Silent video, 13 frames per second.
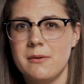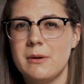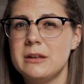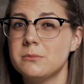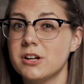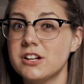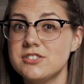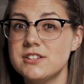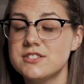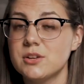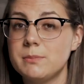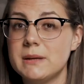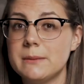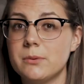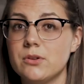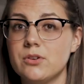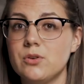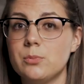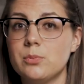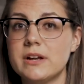And merchants are people
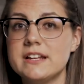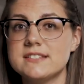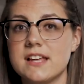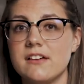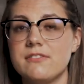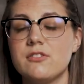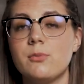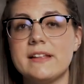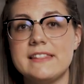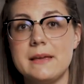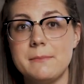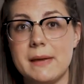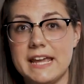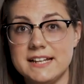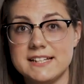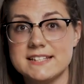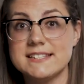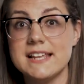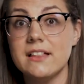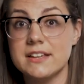who bring stuff of what they make to
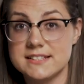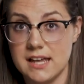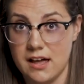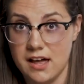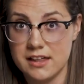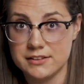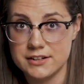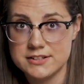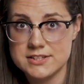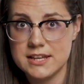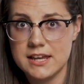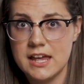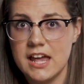sell it to others.